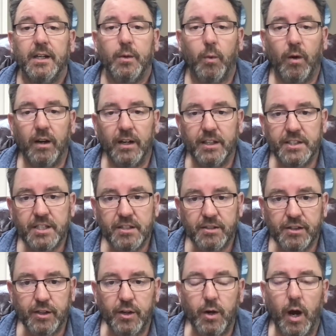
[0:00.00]
was
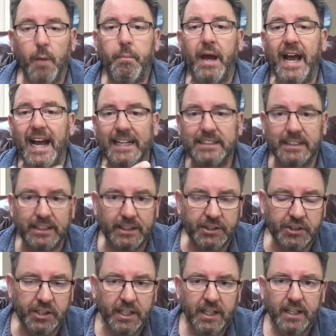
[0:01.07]
through a
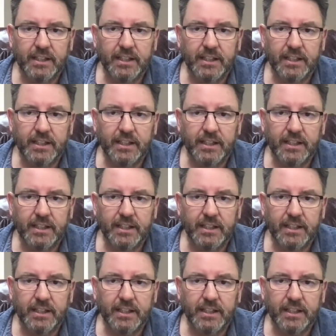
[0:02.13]
passage